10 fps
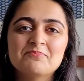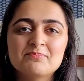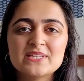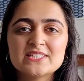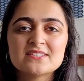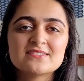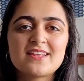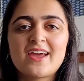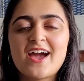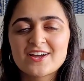pieces that
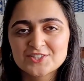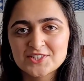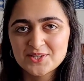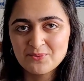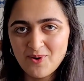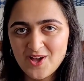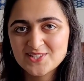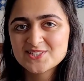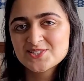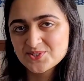I actually
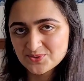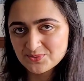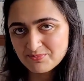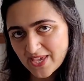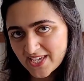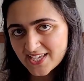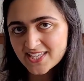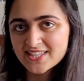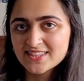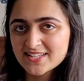want to make
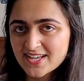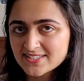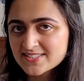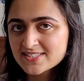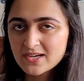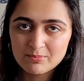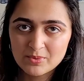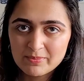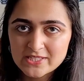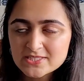in the next couple
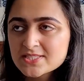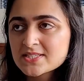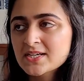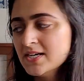months.